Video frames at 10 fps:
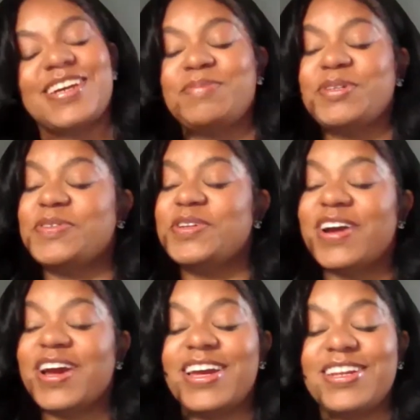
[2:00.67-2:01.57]
I'm doing
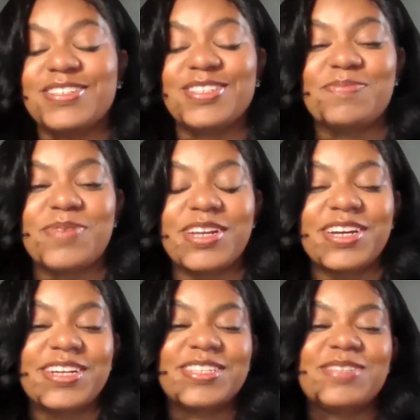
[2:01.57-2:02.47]
great. It's been
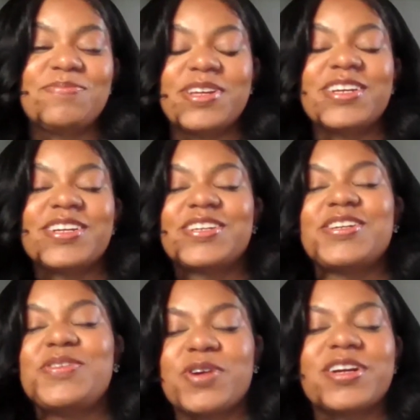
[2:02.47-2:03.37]
a it's been a
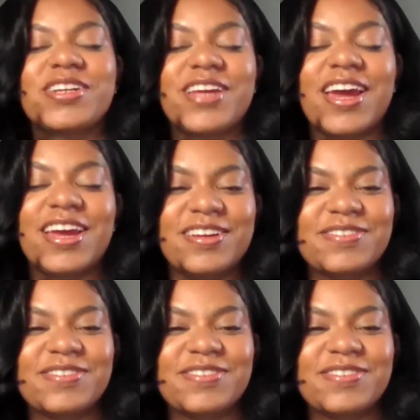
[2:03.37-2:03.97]
good work day.